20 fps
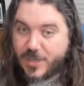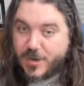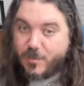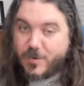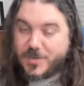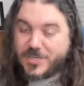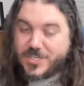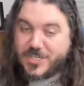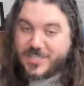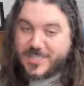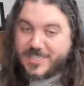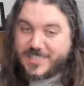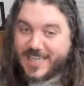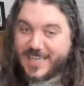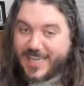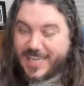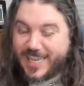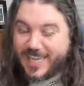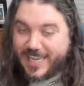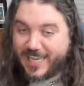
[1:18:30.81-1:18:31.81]
which is
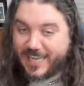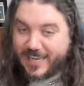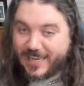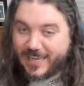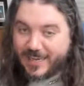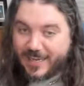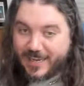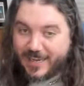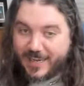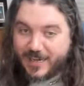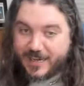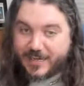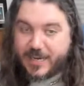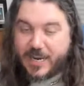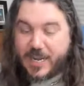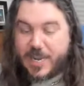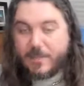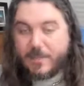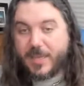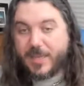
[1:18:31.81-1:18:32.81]
a
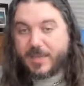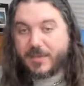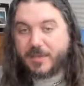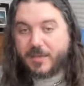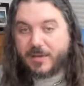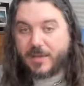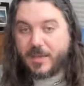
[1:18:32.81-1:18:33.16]
comic